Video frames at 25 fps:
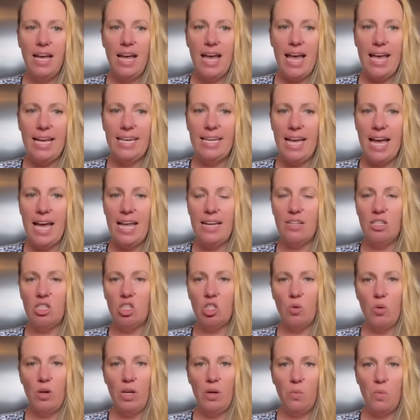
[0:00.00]
Again,
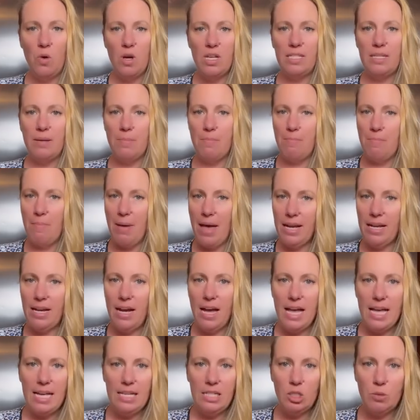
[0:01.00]
so it was a
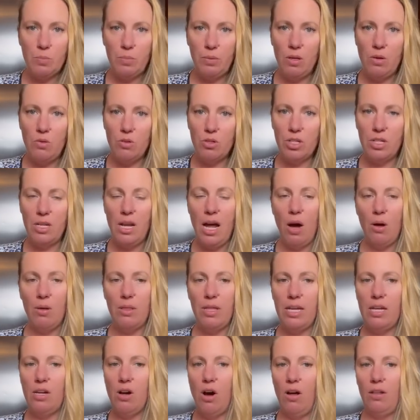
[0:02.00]
mega explosion, how
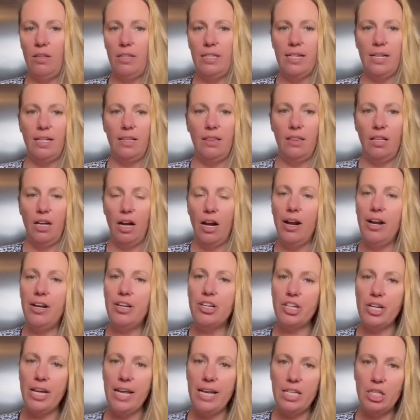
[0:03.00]
they call it, a
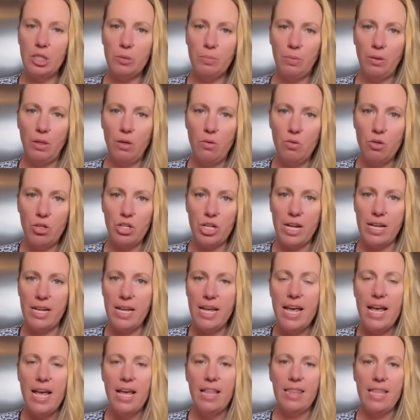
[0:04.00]
large explosion
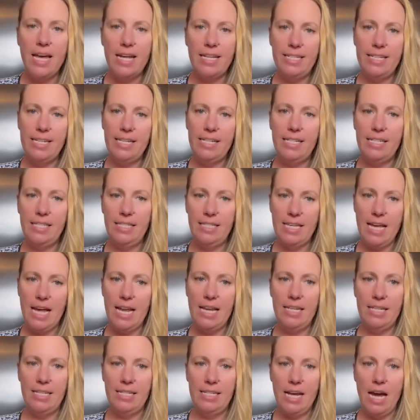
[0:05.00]
that did
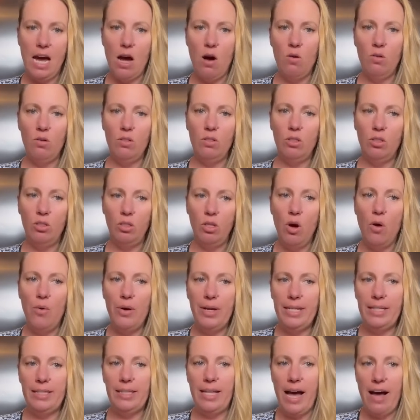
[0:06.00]
send down
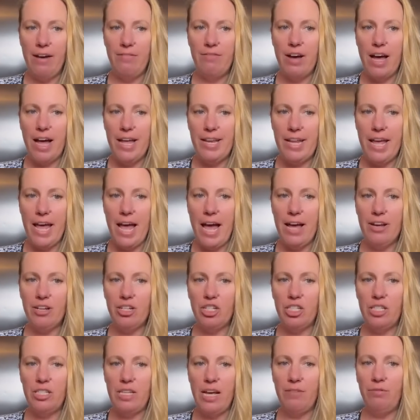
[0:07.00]
glowing lava and ash
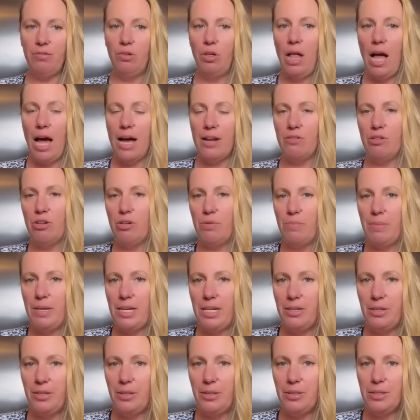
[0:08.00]
several hundred
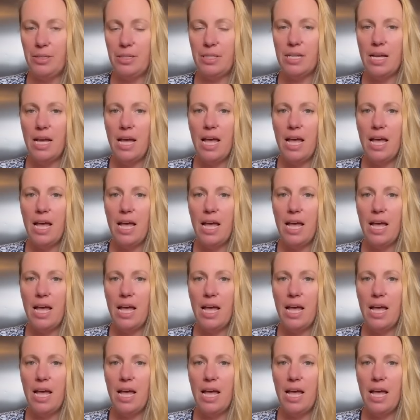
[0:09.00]
meters